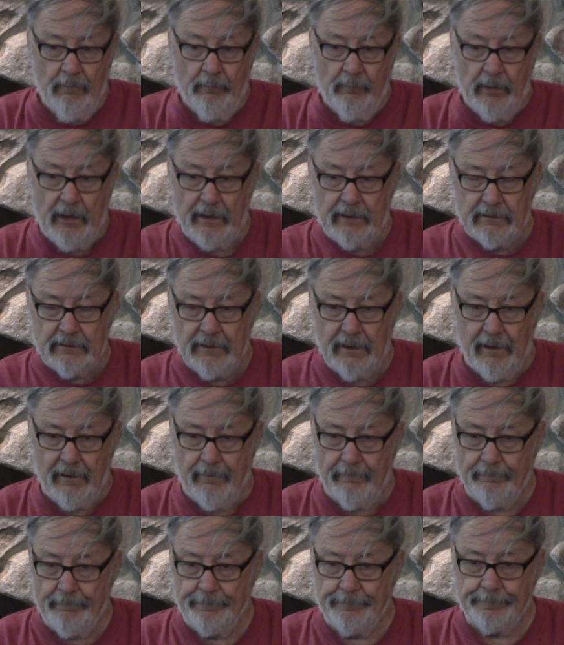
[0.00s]
But
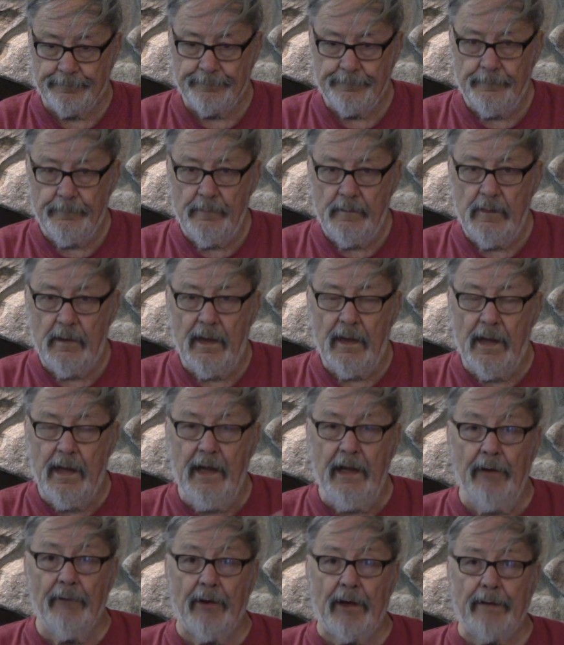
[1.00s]

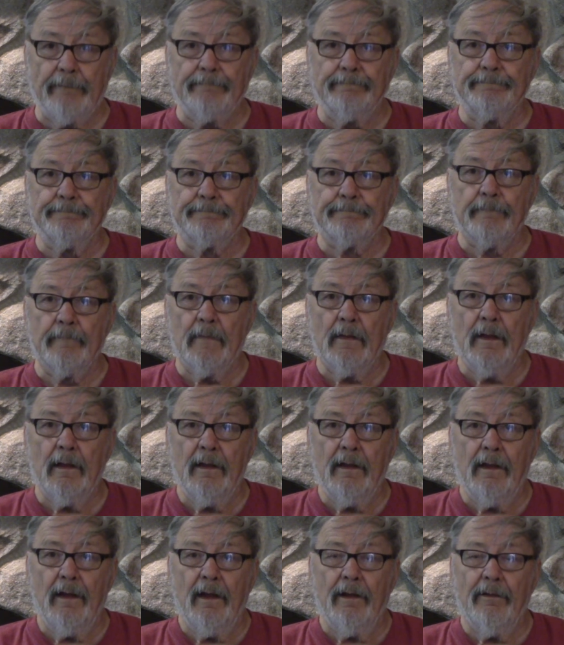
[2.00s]
anyway,
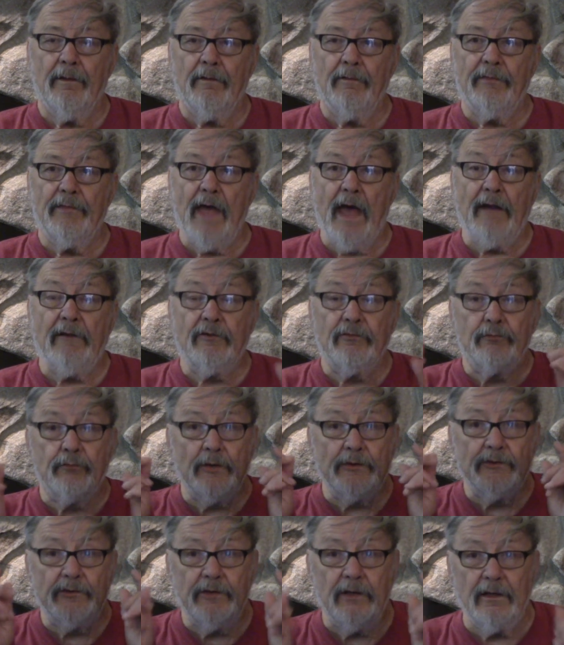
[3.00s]
that's
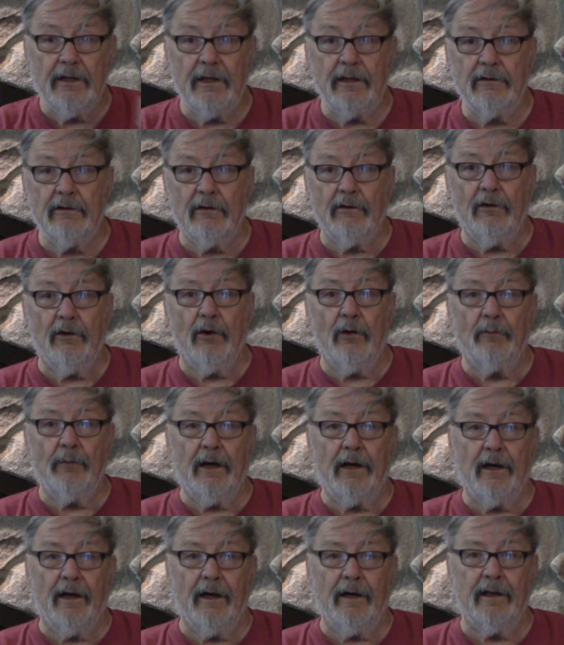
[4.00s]
what you need to know
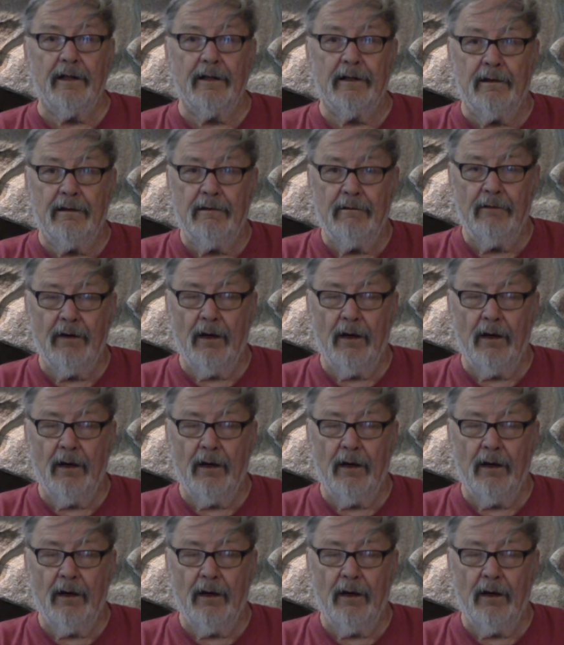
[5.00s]
about hunting